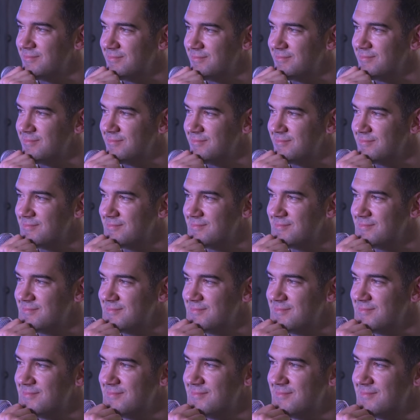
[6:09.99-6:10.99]
It's the
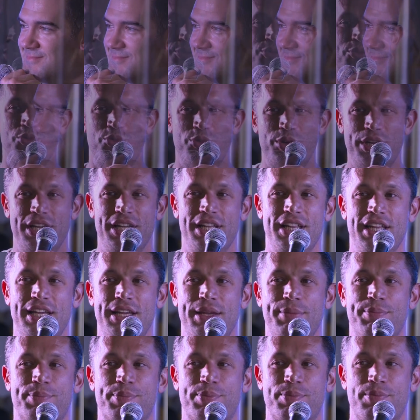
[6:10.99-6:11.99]
thing that's
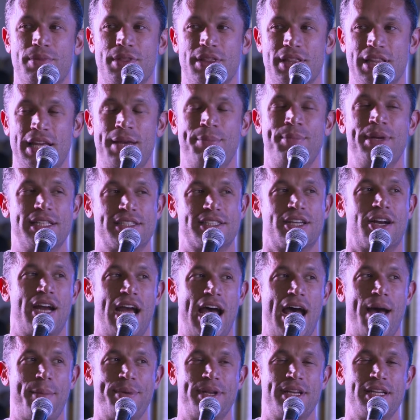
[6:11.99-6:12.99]
really limits our
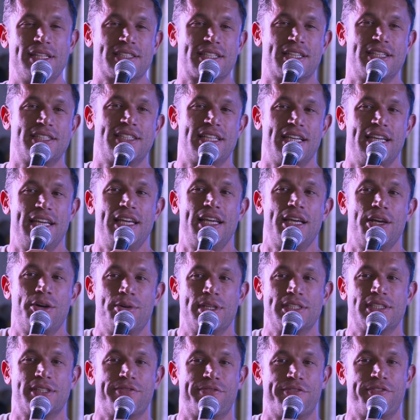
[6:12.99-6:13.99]
happiness because the
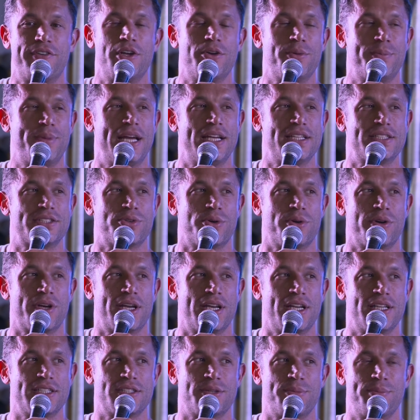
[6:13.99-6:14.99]
ego is a fear-based
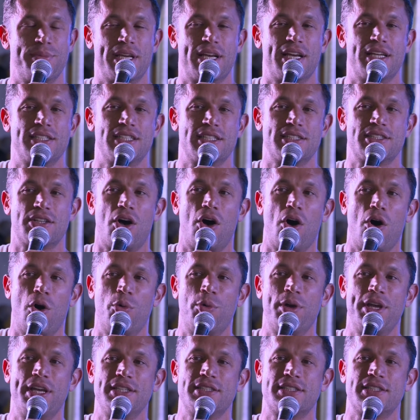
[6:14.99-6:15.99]
organism because it's
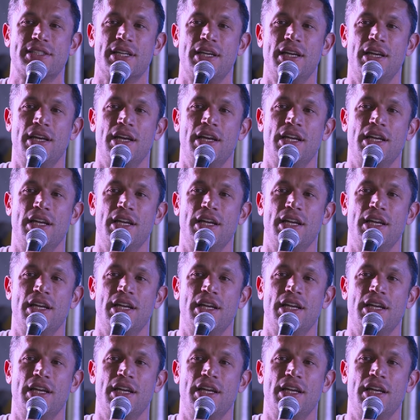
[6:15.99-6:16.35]
always